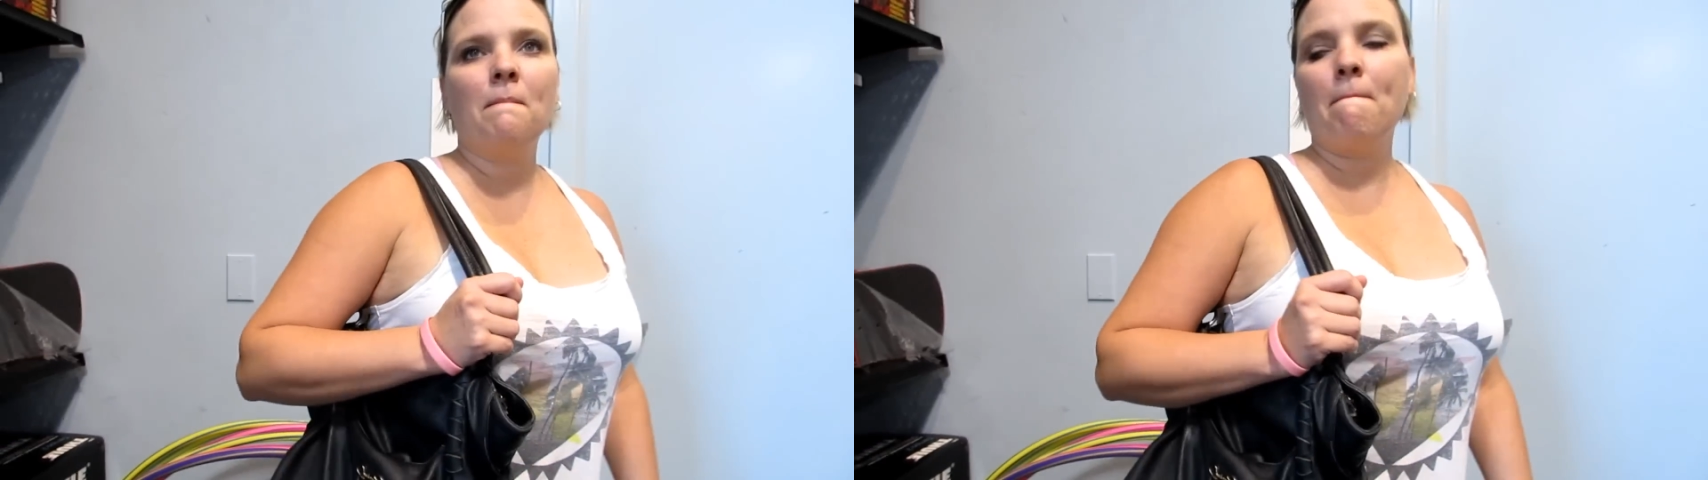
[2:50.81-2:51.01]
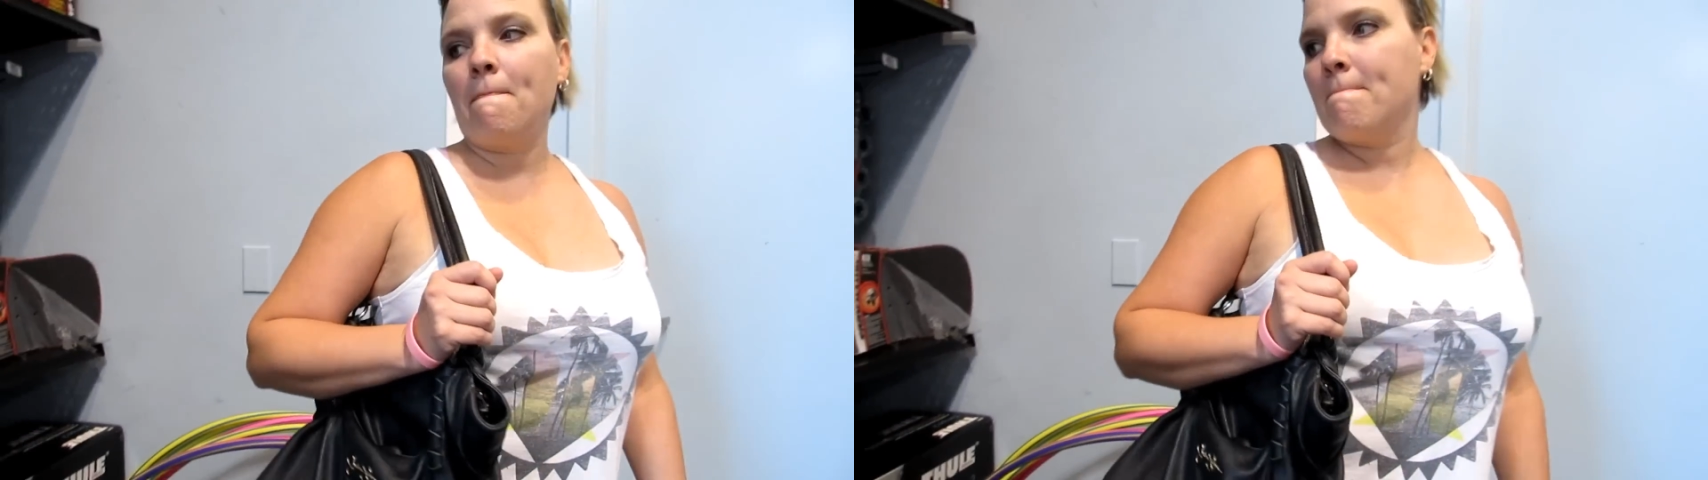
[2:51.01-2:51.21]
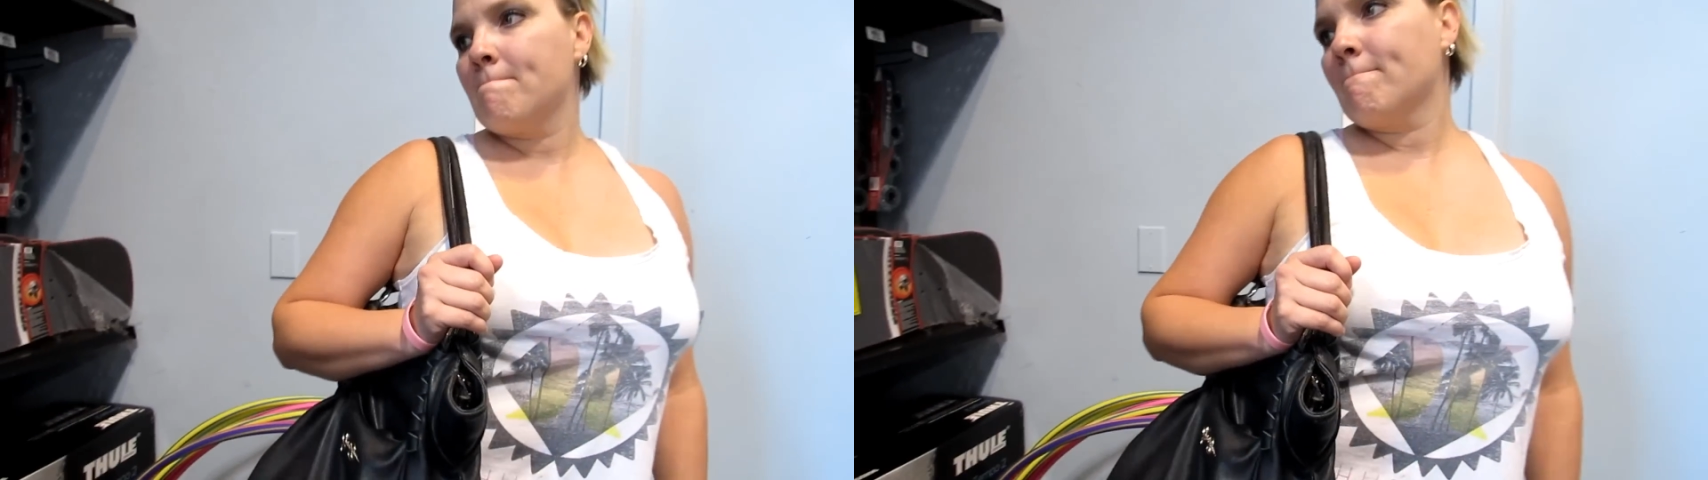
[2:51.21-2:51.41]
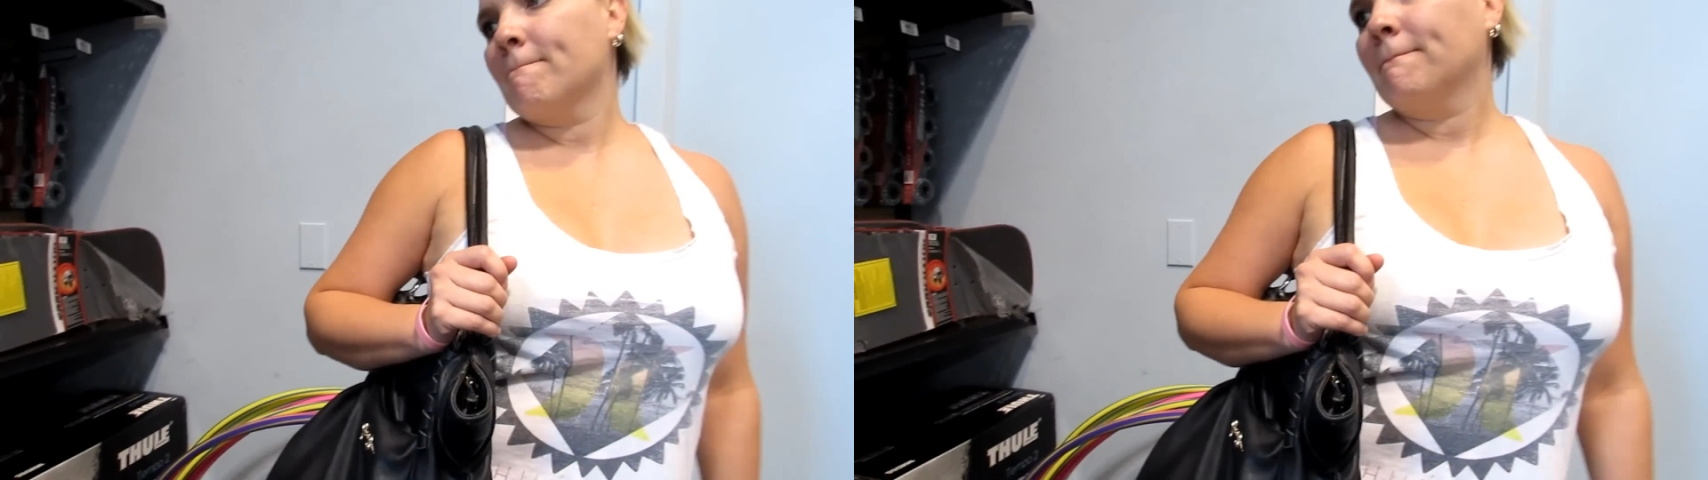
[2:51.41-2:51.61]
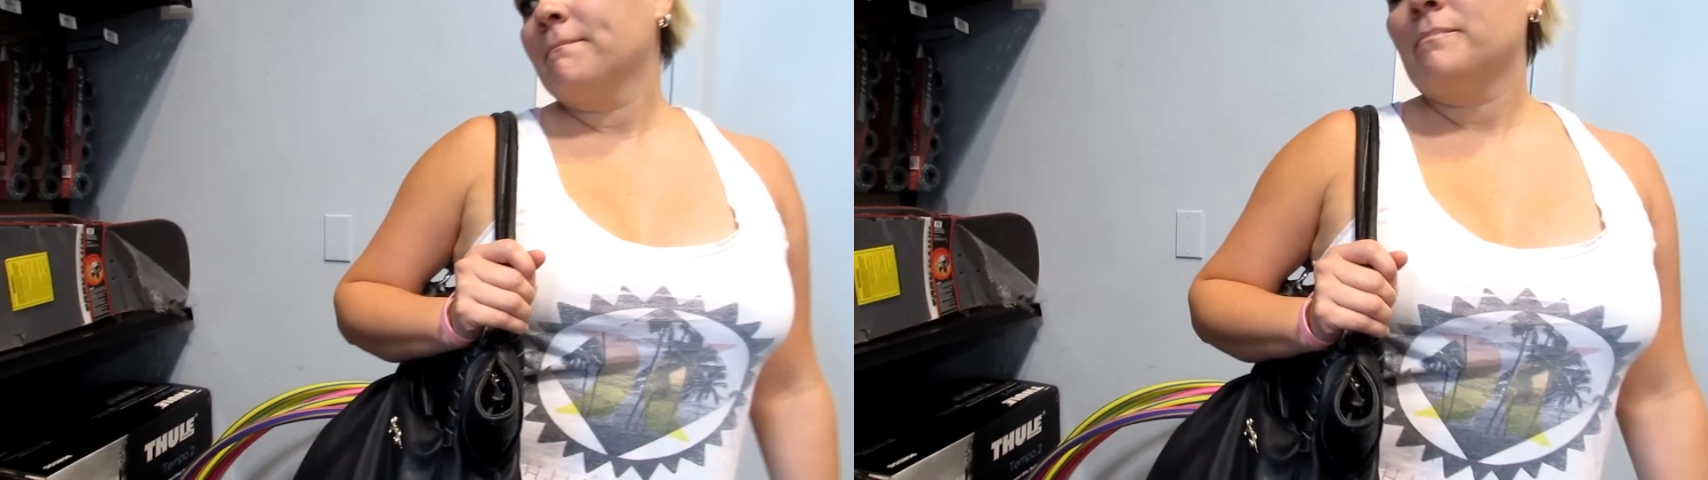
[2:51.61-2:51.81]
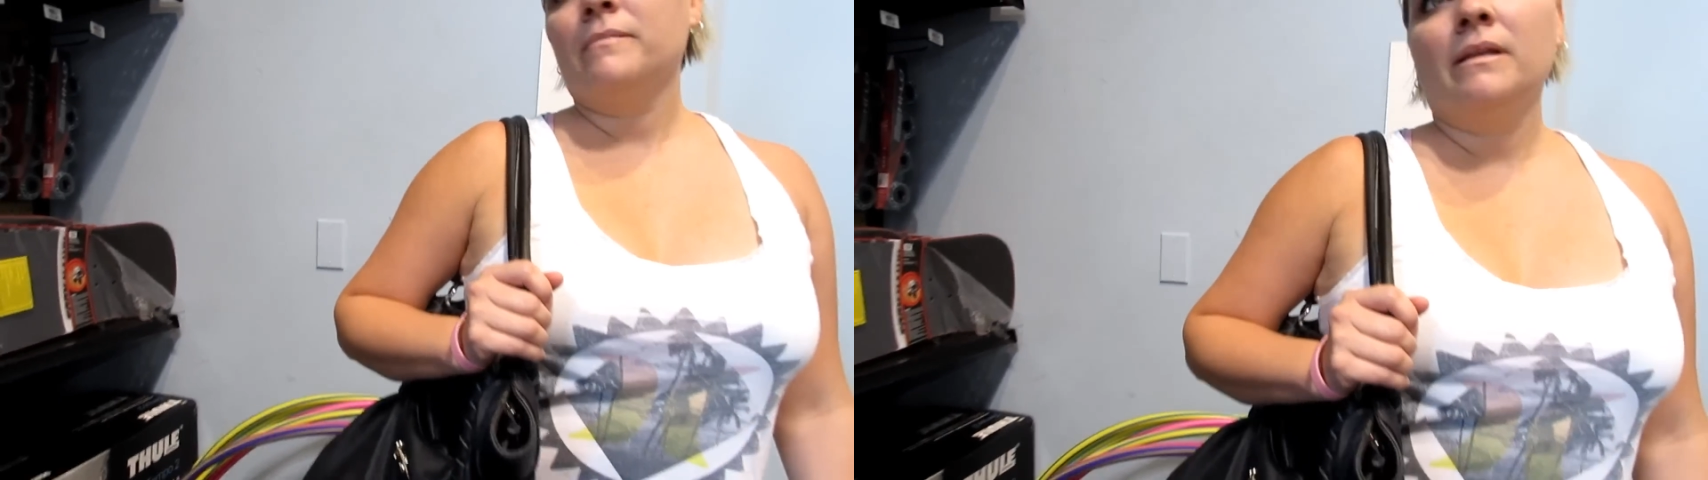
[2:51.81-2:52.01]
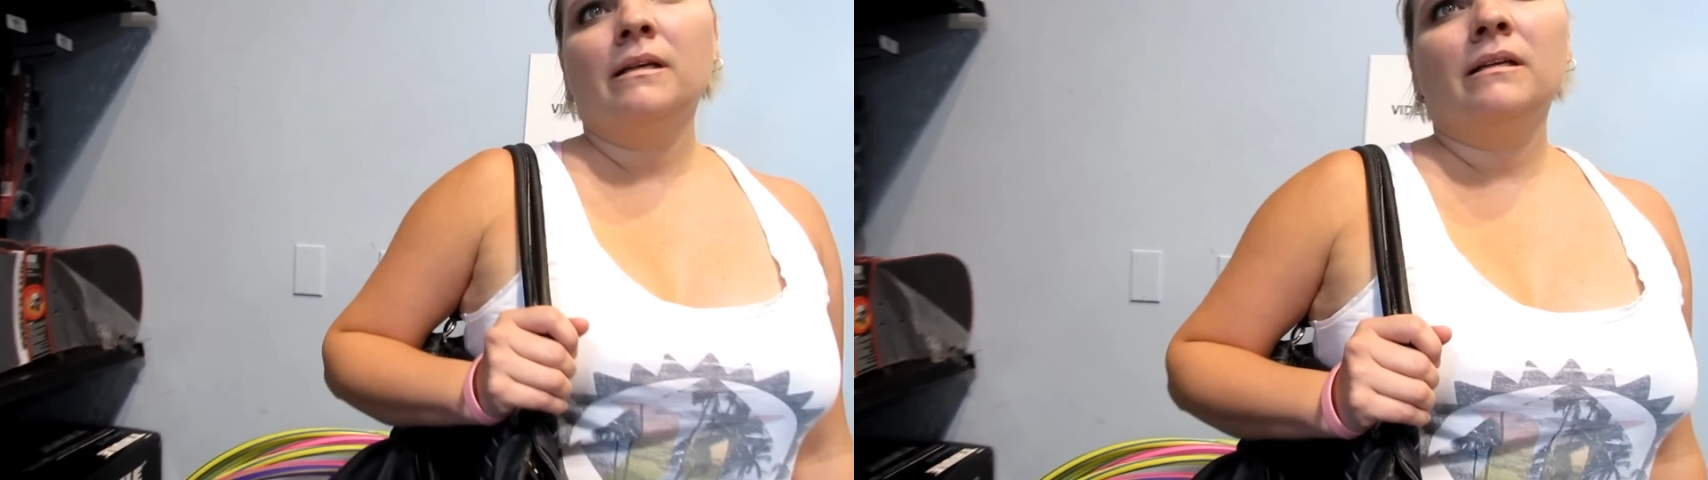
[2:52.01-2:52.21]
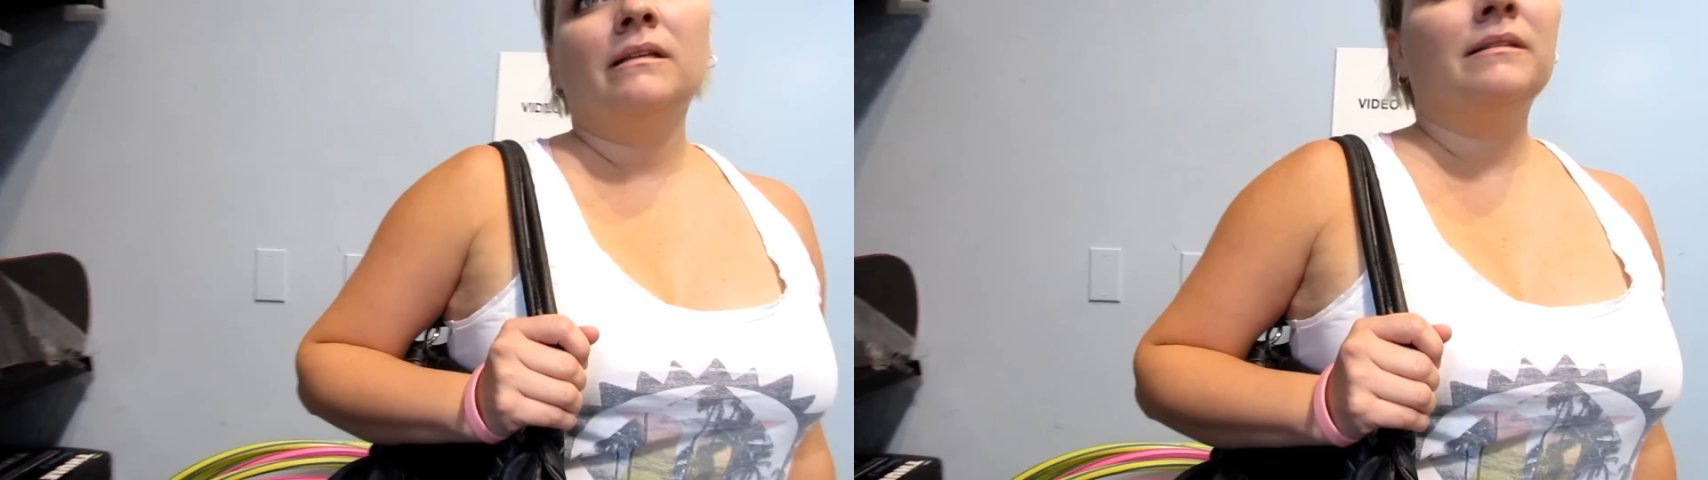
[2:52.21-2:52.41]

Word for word: Authority. Here we go.